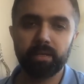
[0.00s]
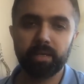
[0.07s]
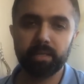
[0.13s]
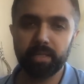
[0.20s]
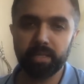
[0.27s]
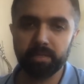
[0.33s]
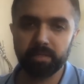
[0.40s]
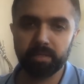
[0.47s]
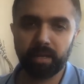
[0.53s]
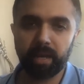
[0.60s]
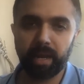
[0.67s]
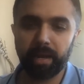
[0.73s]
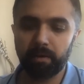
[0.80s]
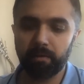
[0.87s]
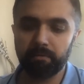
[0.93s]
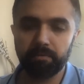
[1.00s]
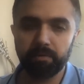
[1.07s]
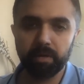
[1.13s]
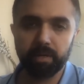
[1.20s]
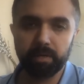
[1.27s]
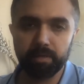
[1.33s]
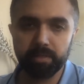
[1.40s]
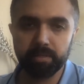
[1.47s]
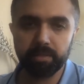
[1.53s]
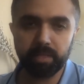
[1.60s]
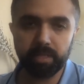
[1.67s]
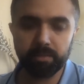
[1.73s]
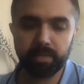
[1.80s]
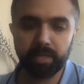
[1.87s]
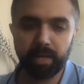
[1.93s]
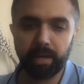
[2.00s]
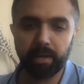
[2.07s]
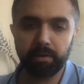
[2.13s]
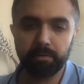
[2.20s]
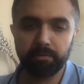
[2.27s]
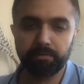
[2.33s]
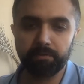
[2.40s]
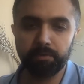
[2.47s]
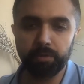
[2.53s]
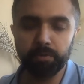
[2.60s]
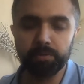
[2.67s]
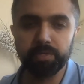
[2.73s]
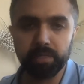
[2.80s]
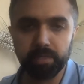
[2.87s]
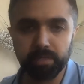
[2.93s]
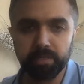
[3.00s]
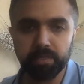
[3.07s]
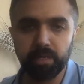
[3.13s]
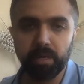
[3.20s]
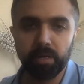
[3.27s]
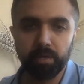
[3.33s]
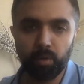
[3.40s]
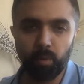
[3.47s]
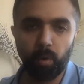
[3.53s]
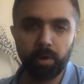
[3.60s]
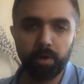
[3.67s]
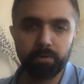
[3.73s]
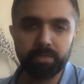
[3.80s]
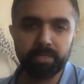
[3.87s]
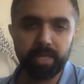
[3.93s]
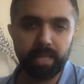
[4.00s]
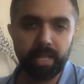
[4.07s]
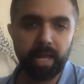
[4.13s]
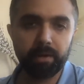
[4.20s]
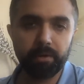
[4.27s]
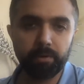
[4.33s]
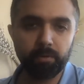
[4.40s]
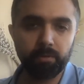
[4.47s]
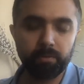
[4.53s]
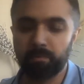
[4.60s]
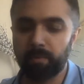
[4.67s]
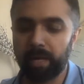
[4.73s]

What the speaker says: that these are the kind of verticals and these are the kind of users you wanted to sell that to.